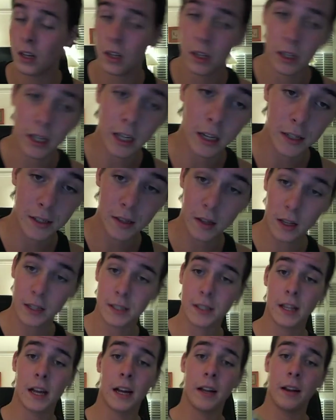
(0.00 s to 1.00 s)
yeah, so
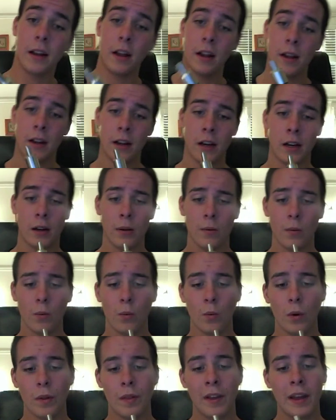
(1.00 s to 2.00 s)
that's that. And
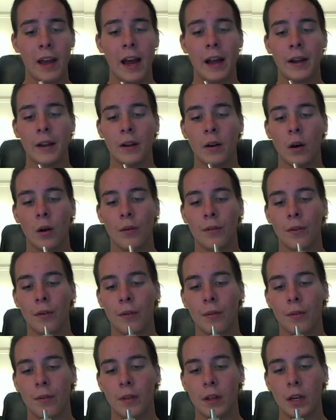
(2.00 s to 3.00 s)
what they added
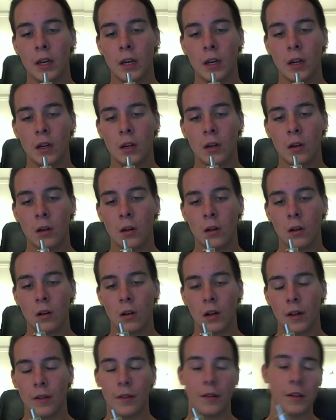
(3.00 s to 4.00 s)
in the
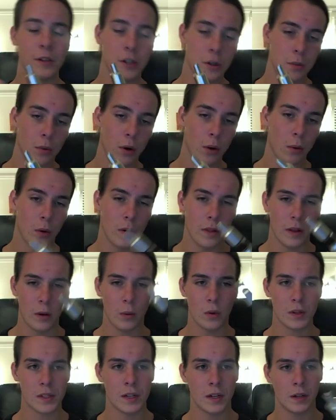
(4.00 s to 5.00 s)
2.1
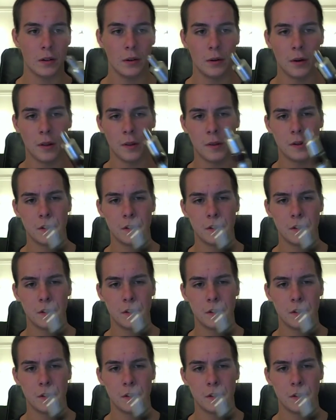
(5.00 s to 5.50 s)
that wasn't included in the